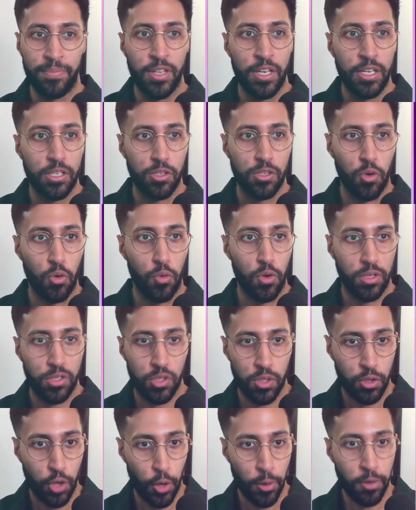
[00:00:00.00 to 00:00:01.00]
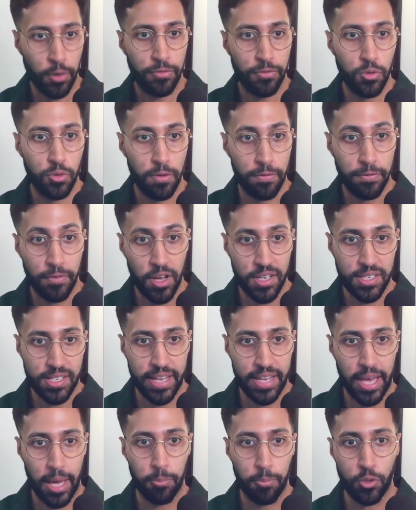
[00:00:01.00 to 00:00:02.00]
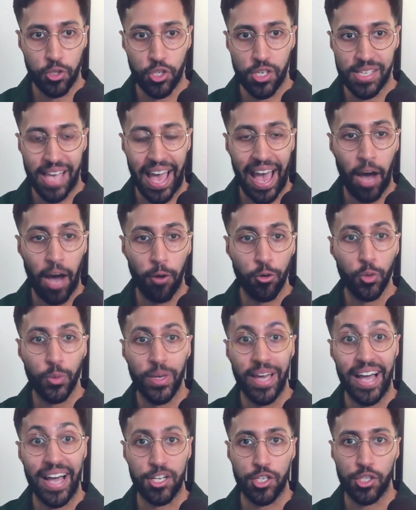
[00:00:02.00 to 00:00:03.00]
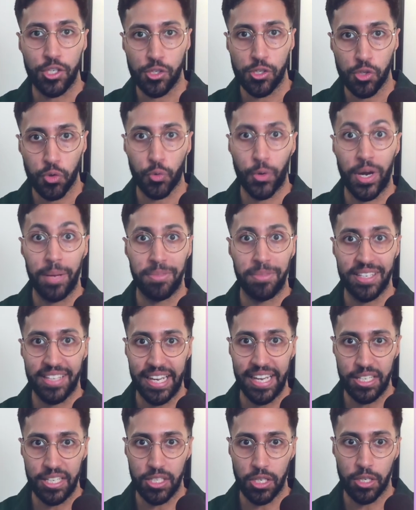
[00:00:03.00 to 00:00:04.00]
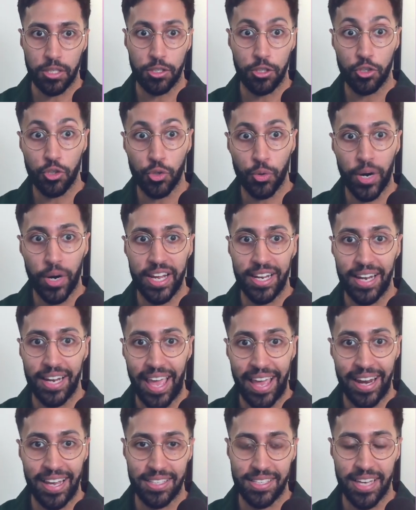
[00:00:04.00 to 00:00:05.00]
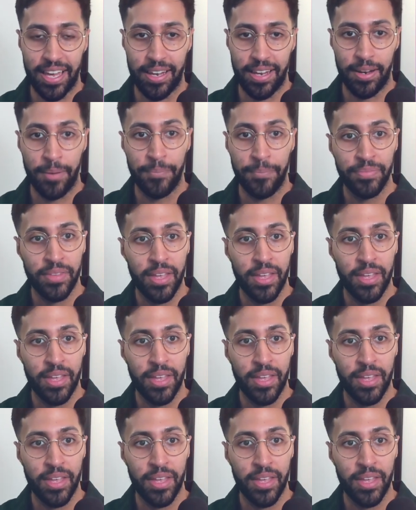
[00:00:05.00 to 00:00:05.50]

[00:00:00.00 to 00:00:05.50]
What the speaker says: So going through the first step, which is how do we actually scrape the data to train n8n